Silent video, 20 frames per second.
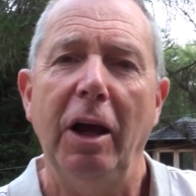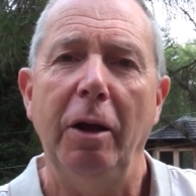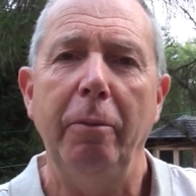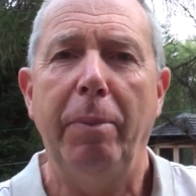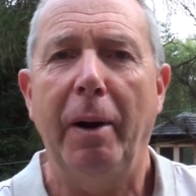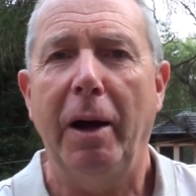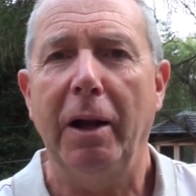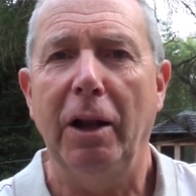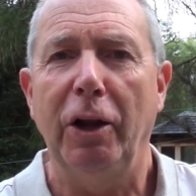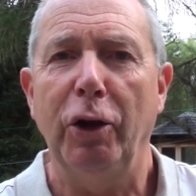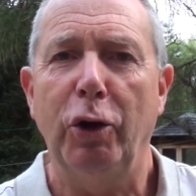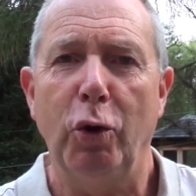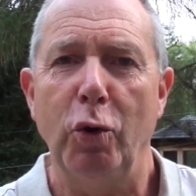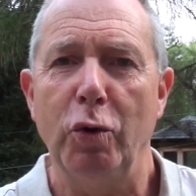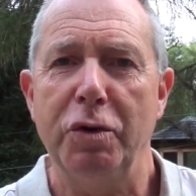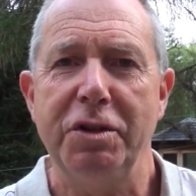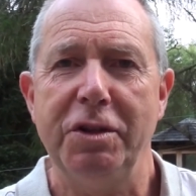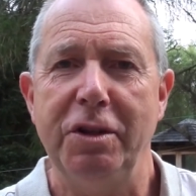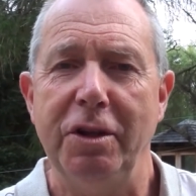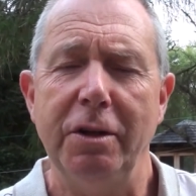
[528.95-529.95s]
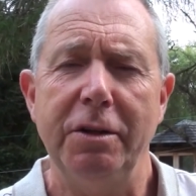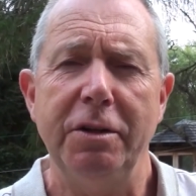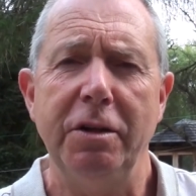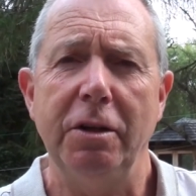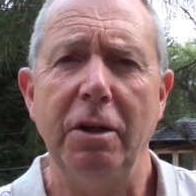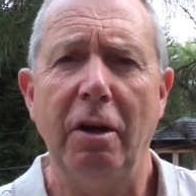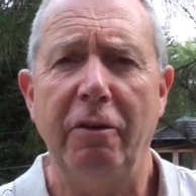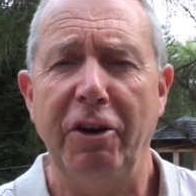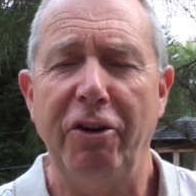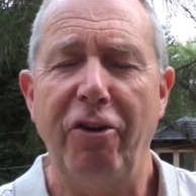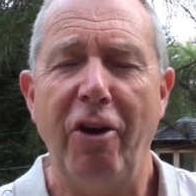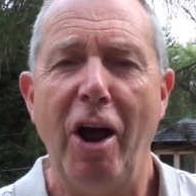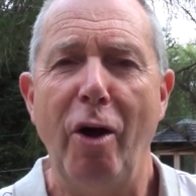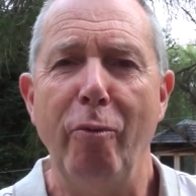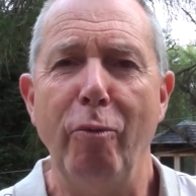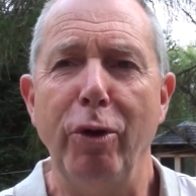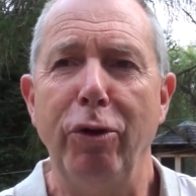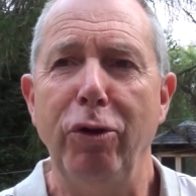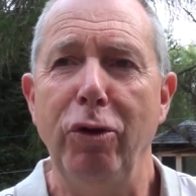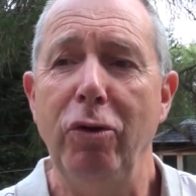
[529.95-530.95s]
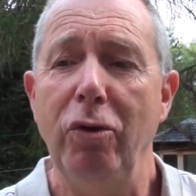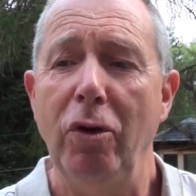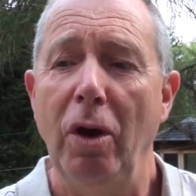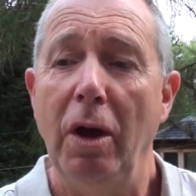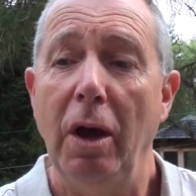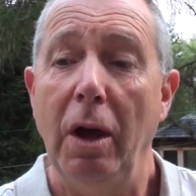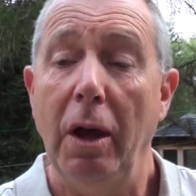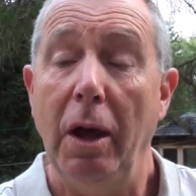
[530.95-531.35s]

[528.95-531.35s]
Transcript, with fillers: and paddle across to, to have a dram with you.